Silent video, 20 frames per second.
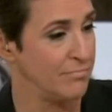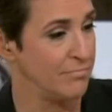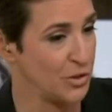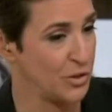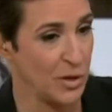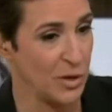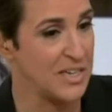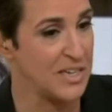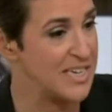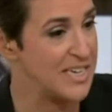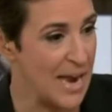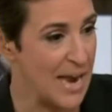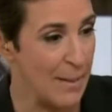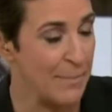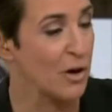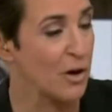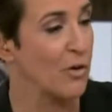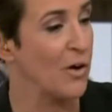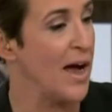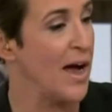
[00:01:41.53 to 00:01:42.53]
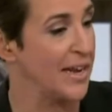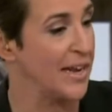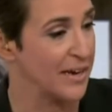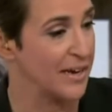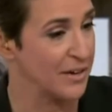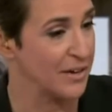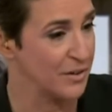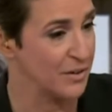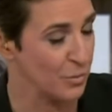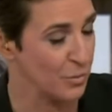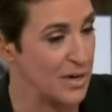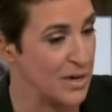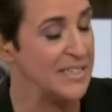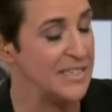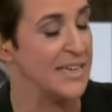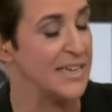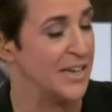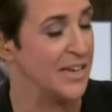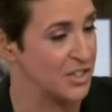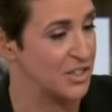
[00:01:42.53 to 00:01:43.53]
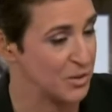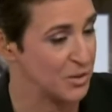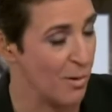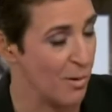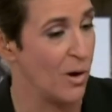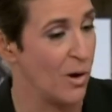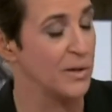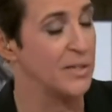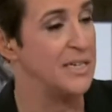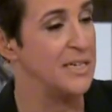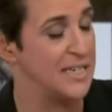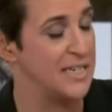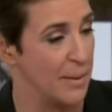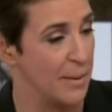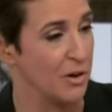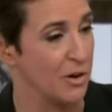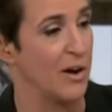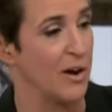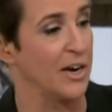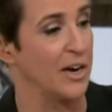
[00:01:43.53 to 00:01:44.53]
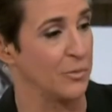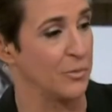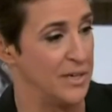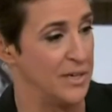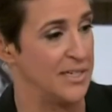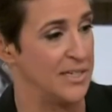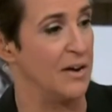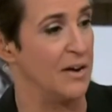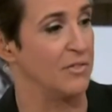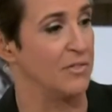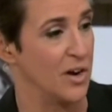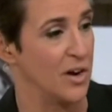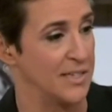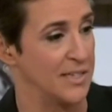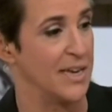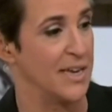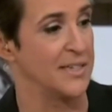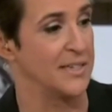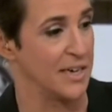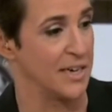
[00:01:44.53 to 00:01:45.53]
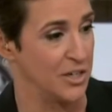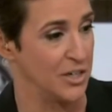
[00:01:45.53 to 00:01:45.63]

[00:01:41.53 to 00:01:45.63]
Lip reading: sort of democratic reset, small d democratic reset for us as a